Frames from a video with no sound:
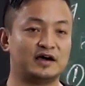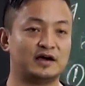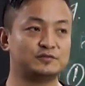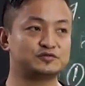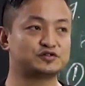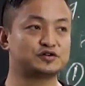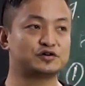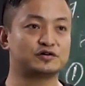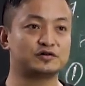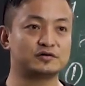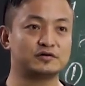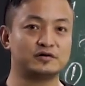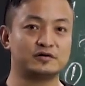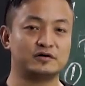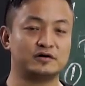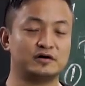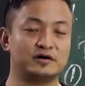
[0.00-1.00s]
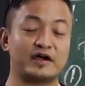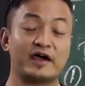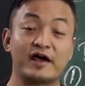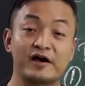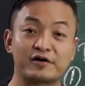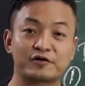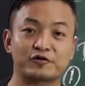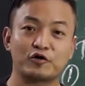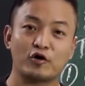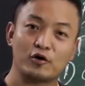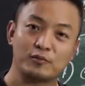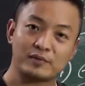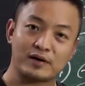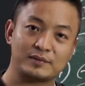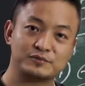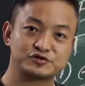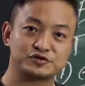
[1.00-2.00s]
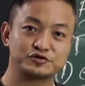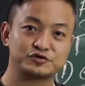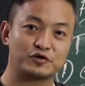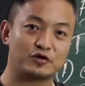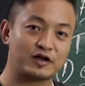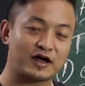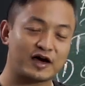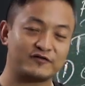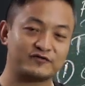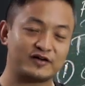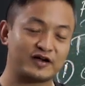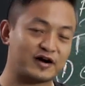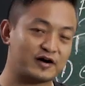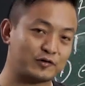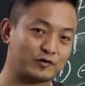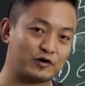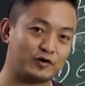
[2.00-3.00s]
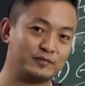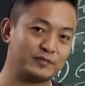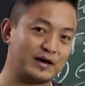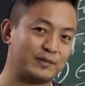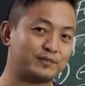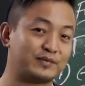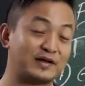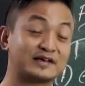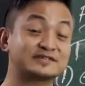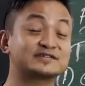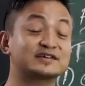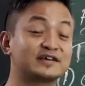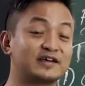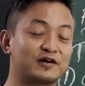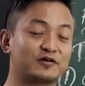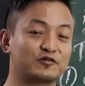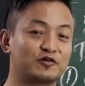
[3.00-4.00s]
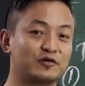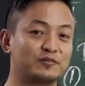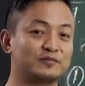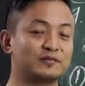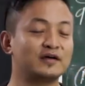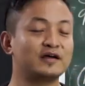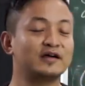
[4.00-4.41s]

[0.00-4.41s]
I'm sure hair comb, I'm sure you all have the hair comb, a plastic hair comb.